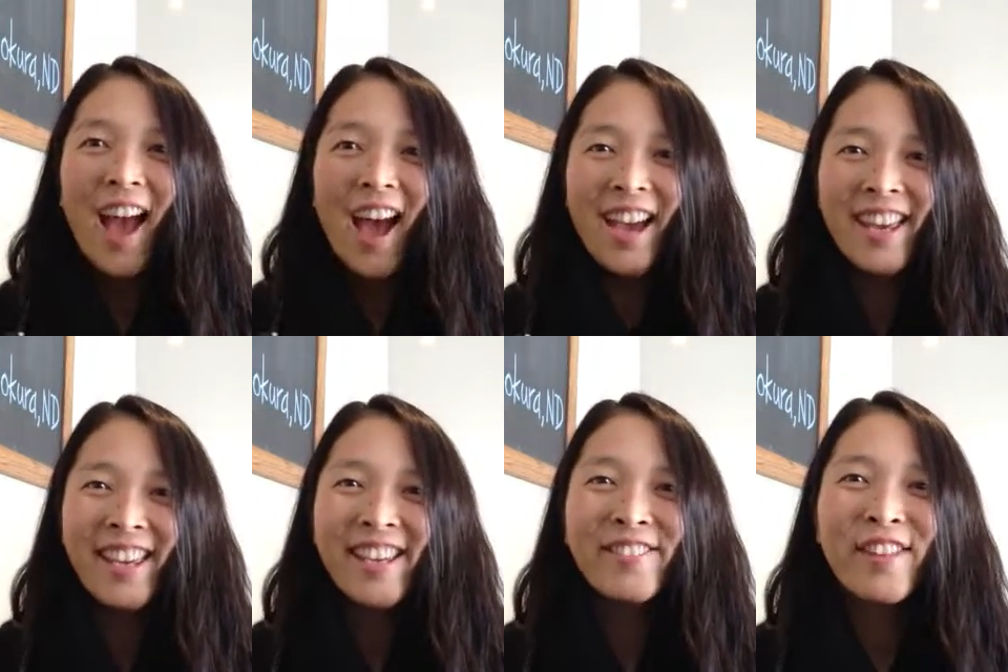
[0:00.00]

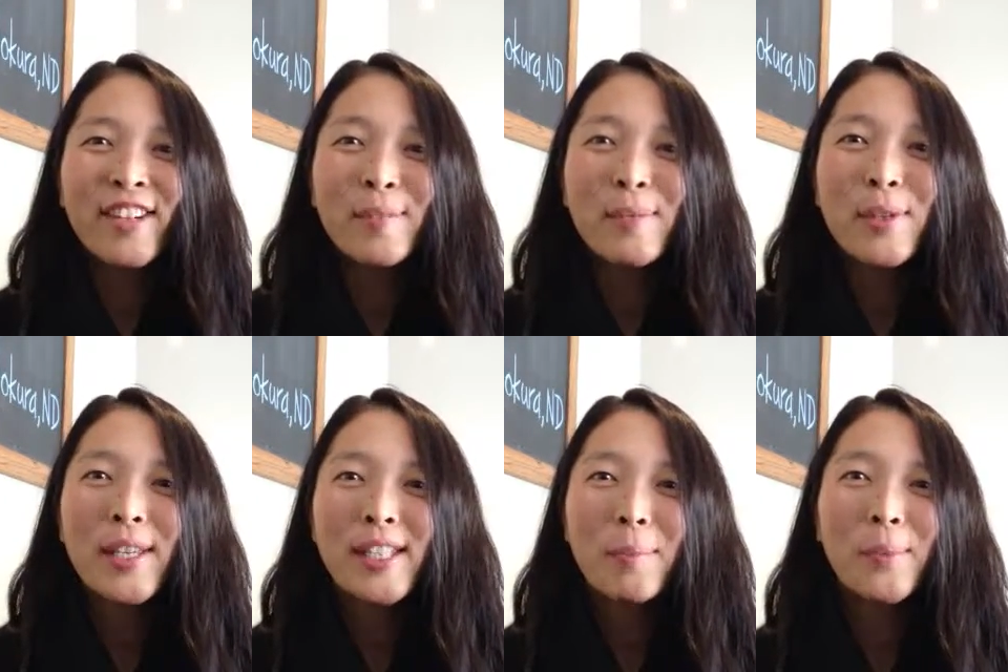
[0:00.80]
Hi, welcome
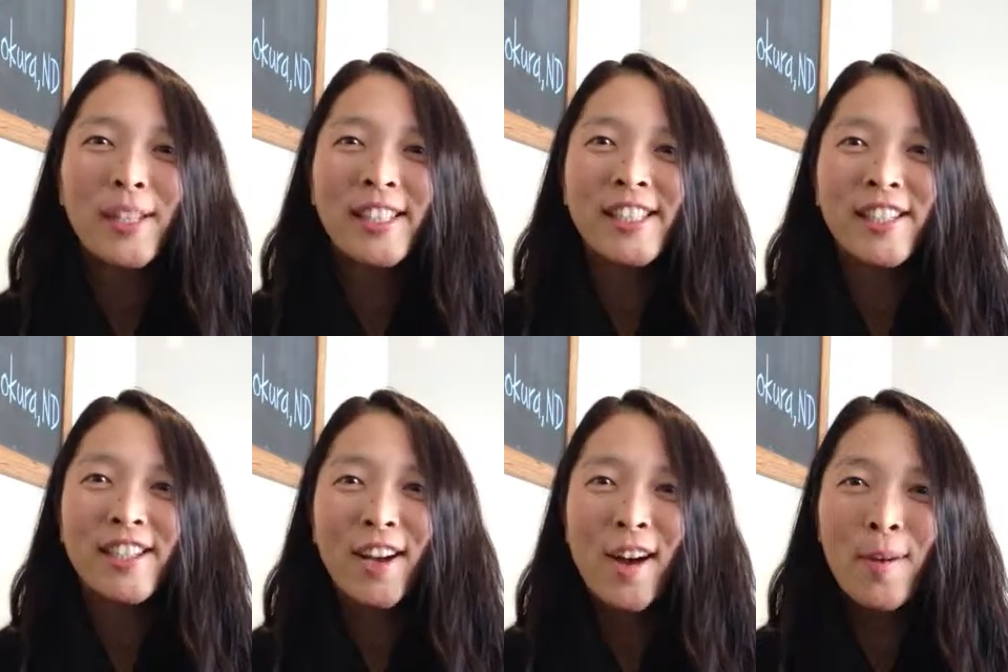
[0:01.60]
to
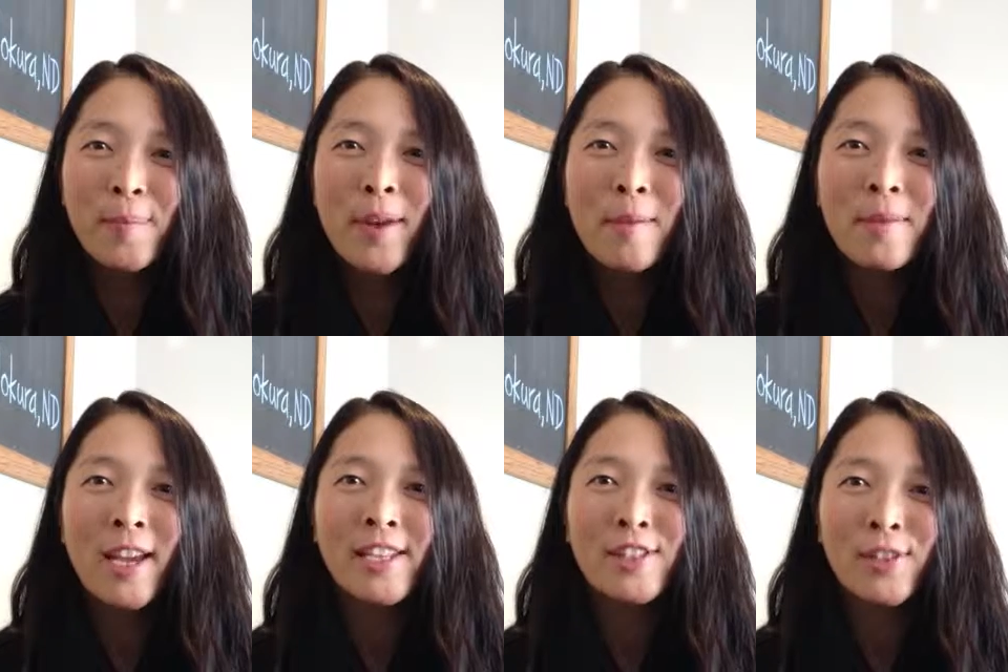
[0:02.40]
acceptwellness.com. I'm
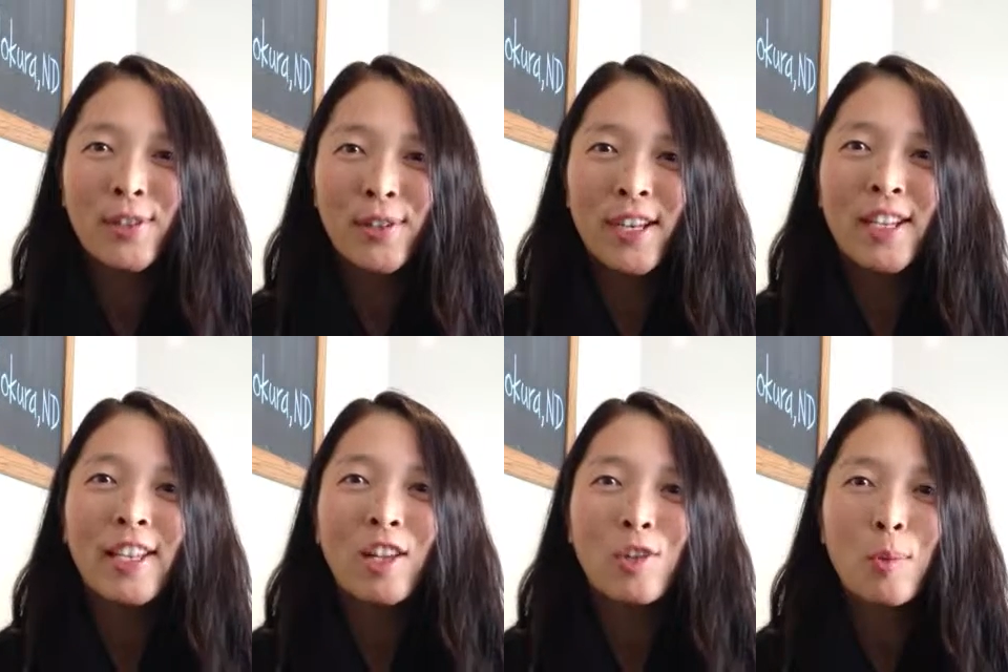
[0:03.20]

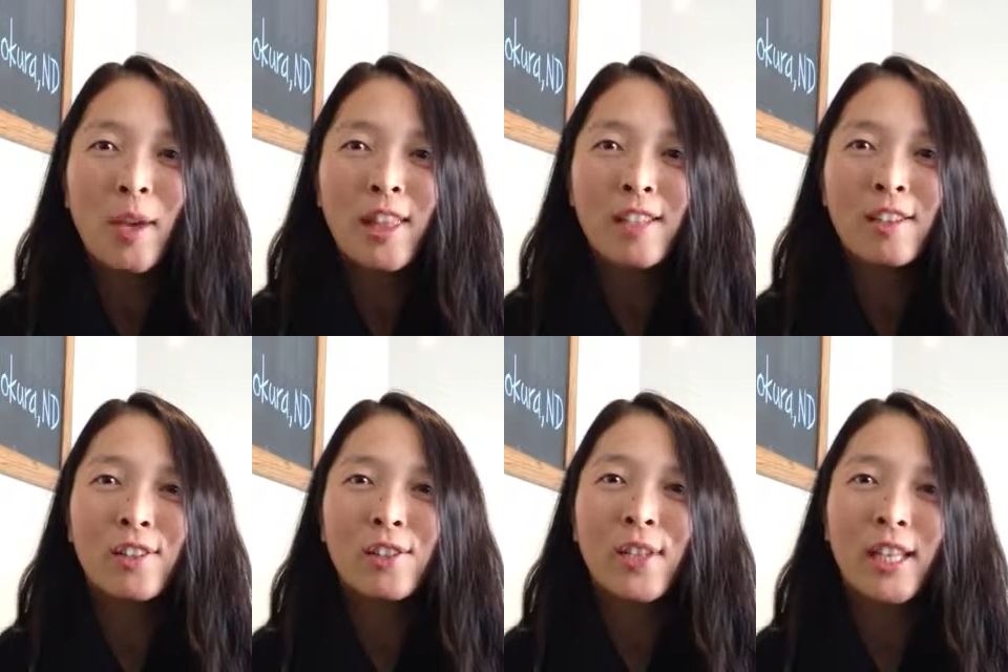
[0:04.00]
Jokura, naturopathic
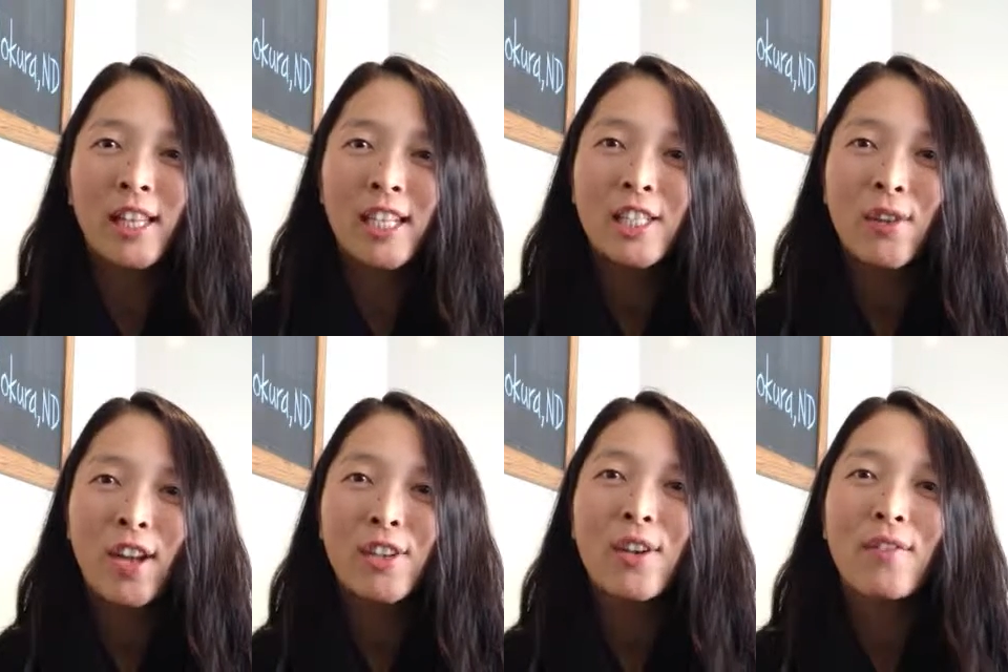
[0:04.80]
doctor and clinic
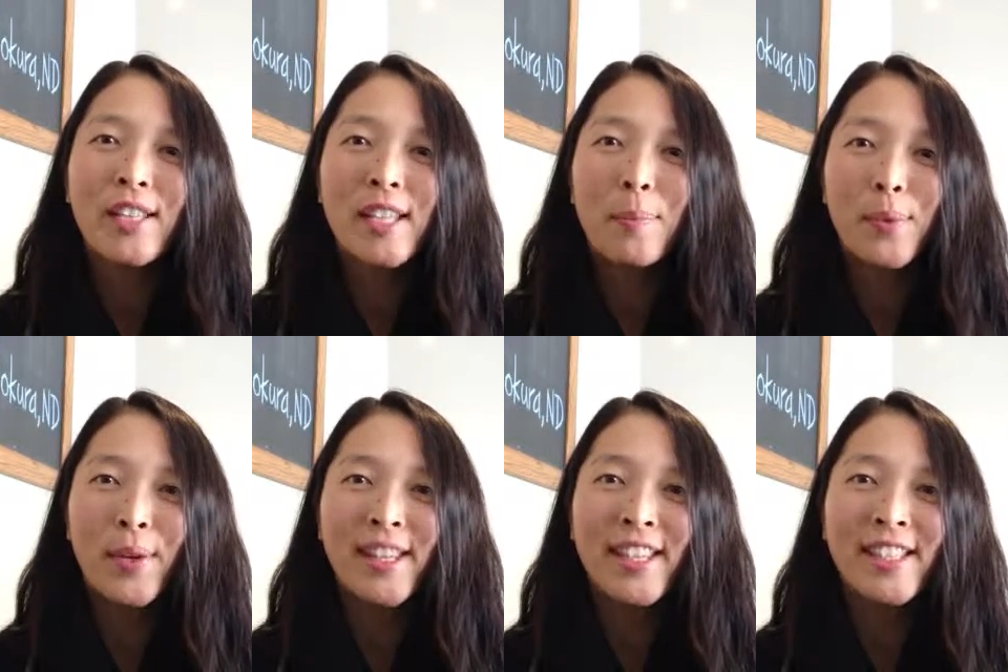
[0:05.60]
director of Accept
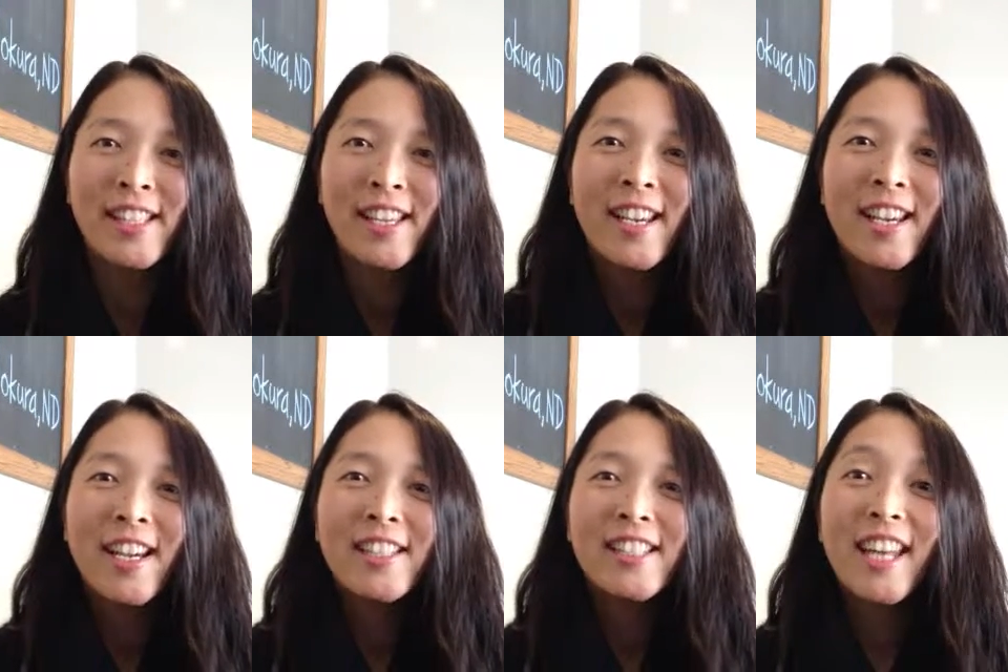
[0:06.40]
Wellness.
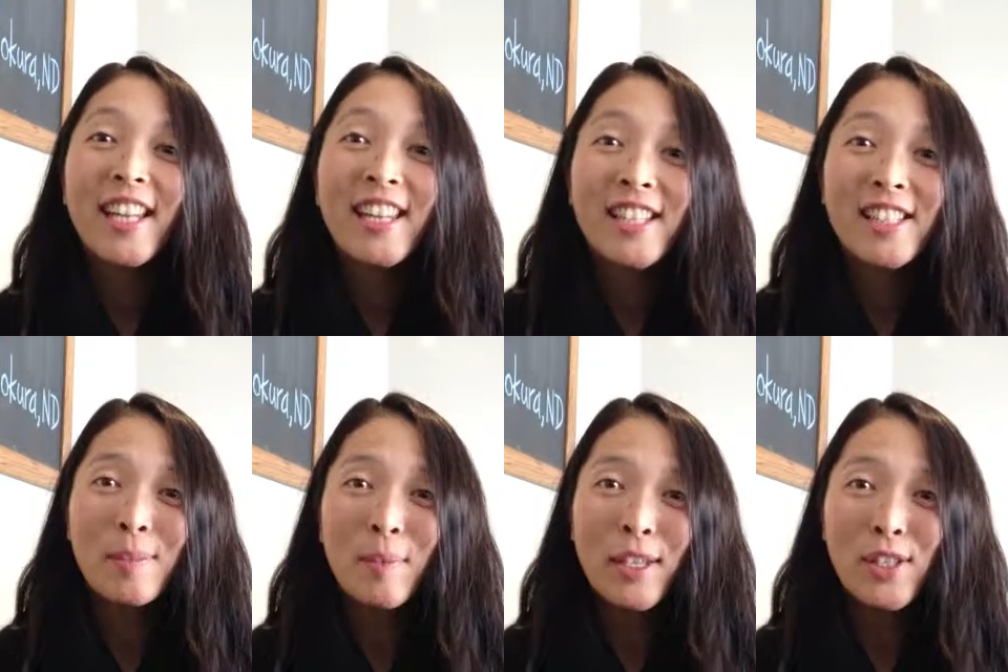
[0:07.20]
Today I'd like to
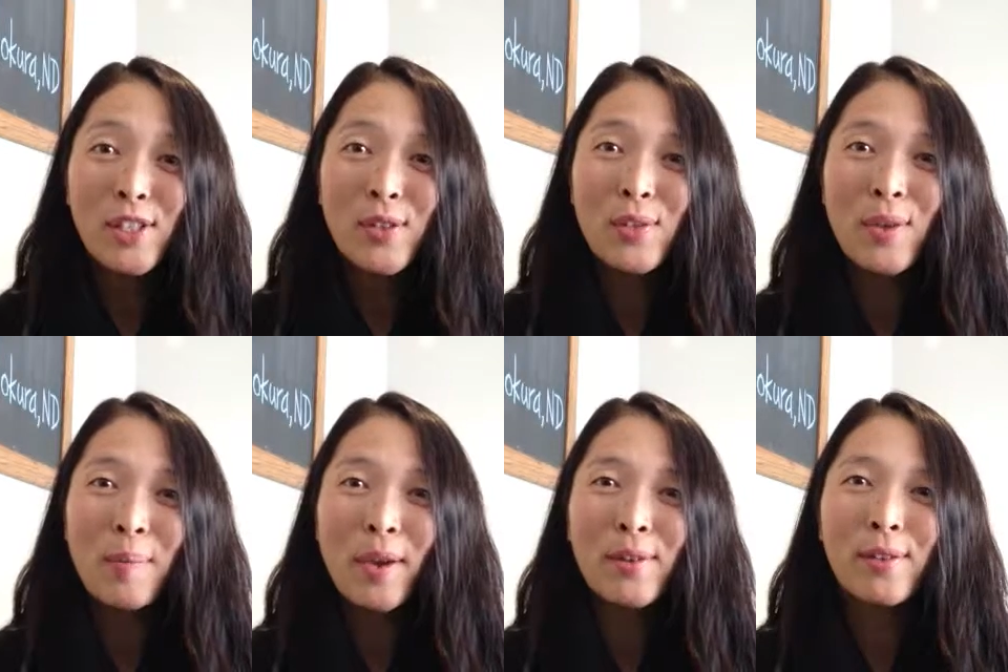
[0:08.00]
speak to you
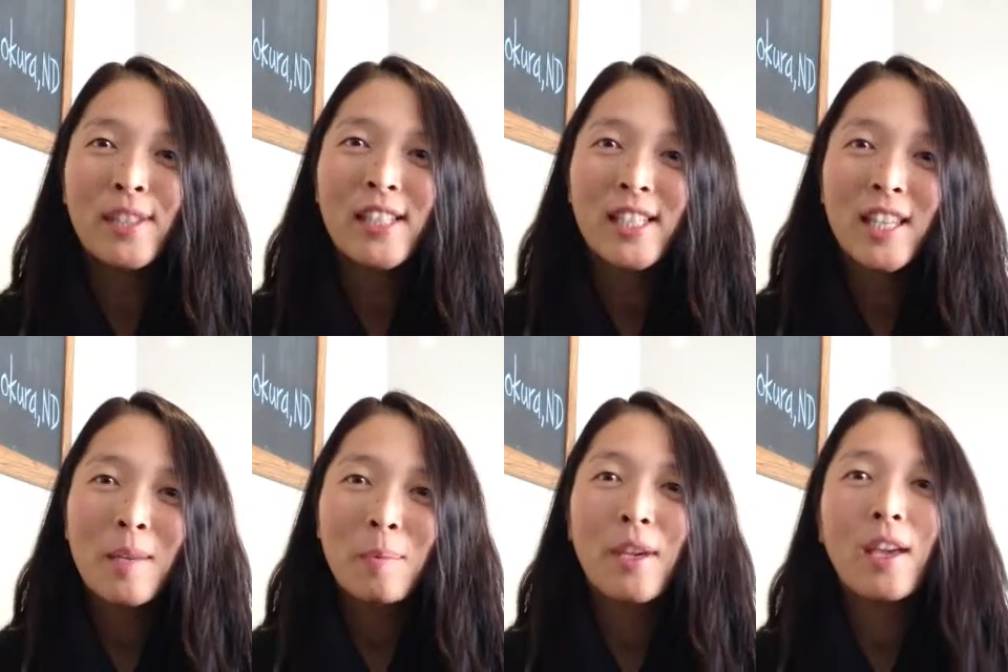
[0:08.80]
about
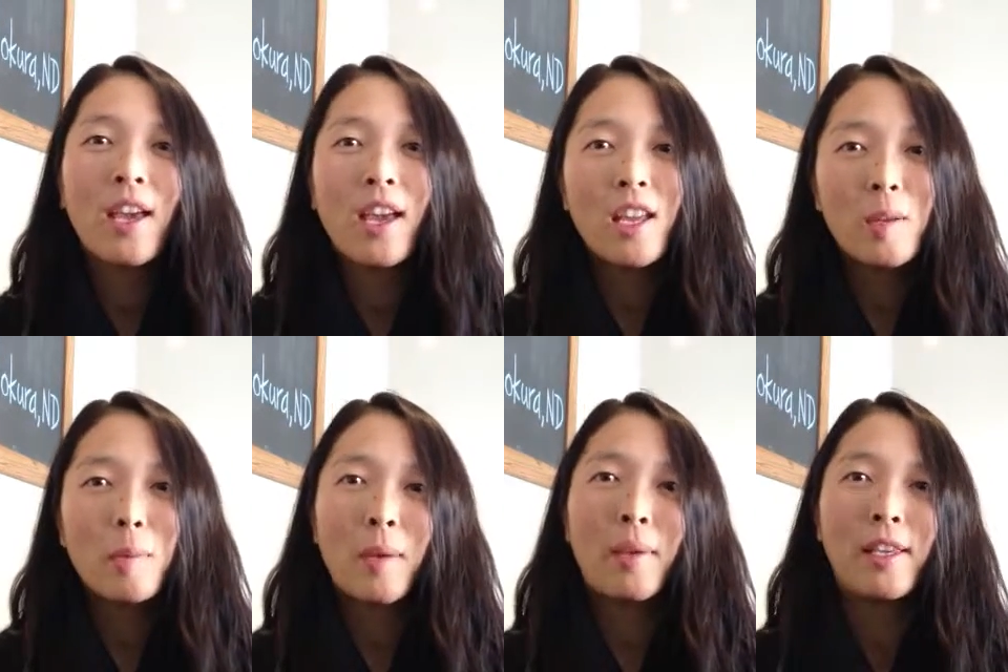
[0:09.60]
sleep
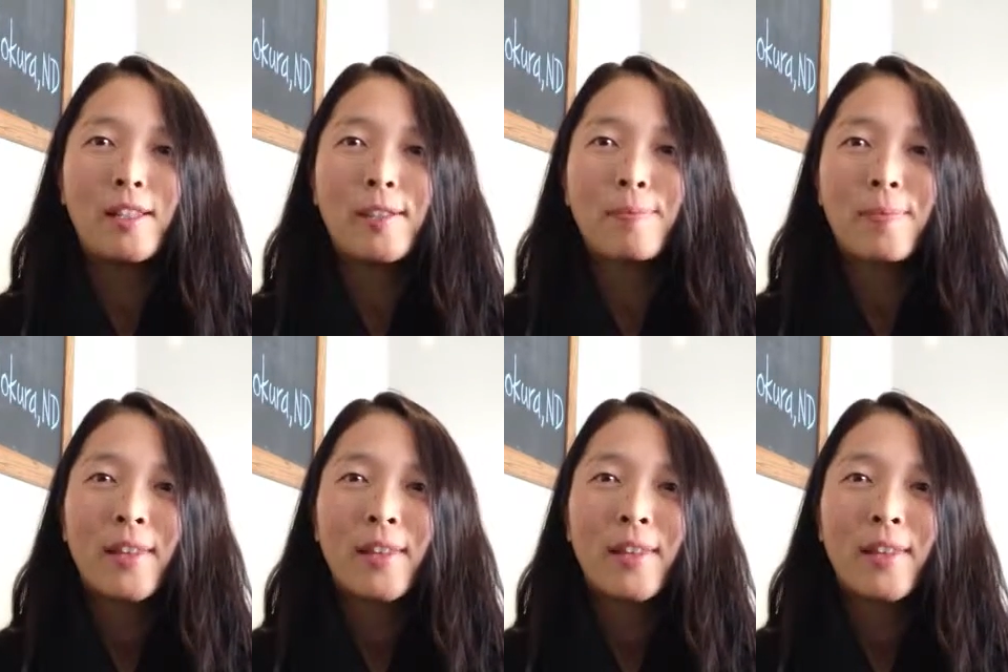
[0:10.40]
and babies.